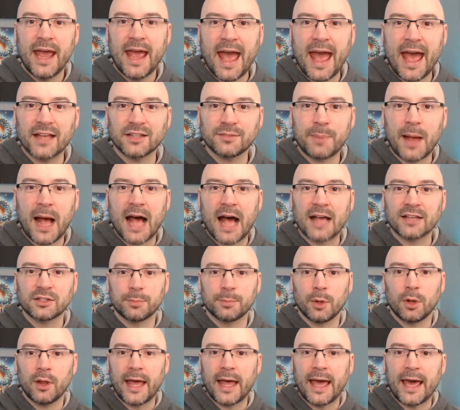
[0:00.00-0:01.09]
as
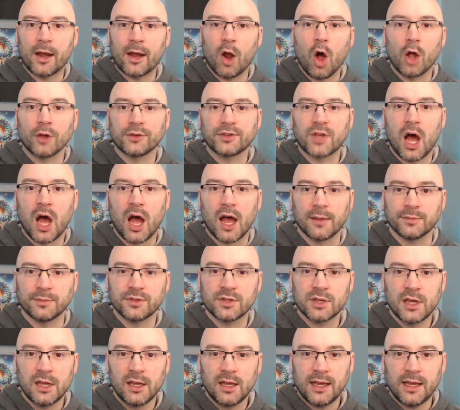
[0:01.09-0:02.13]
possible at all times.